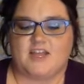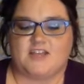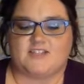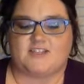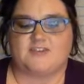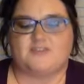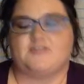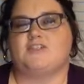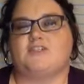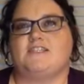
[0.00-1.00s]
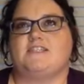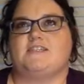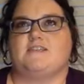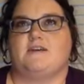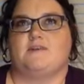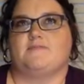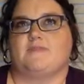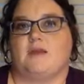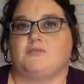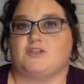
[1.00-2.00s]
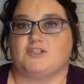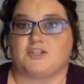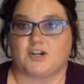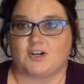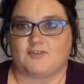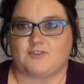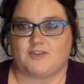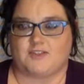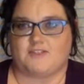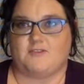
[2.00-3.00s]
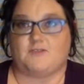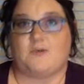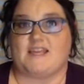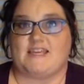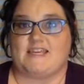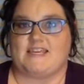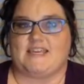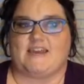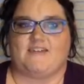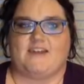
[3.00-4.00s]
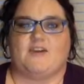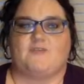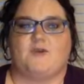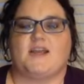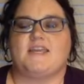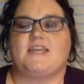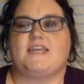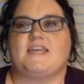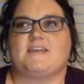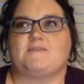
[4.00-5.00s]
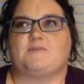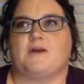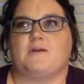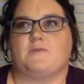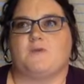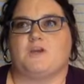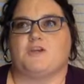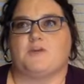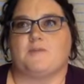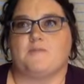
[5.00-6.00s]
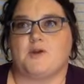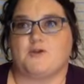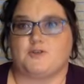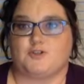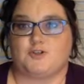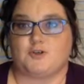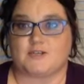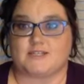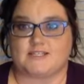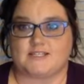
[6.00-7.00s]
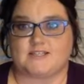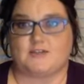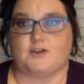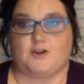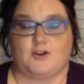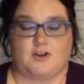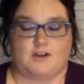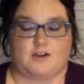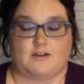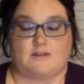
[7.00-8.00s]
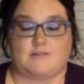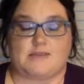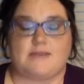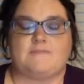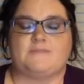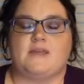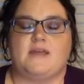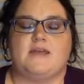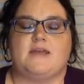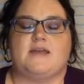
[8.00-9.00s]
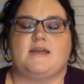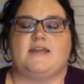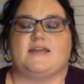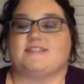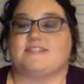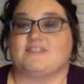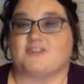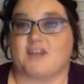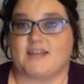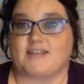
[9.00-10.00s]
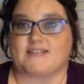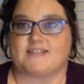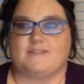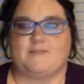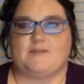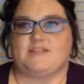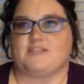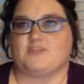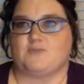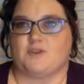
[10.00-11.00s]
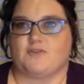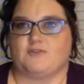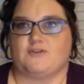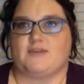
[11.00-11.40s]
So just, I'm going to start off with the Waikiki area. Waikiki is probably where your most tourists are going to be. Yes, it's great. The beach is wonderful.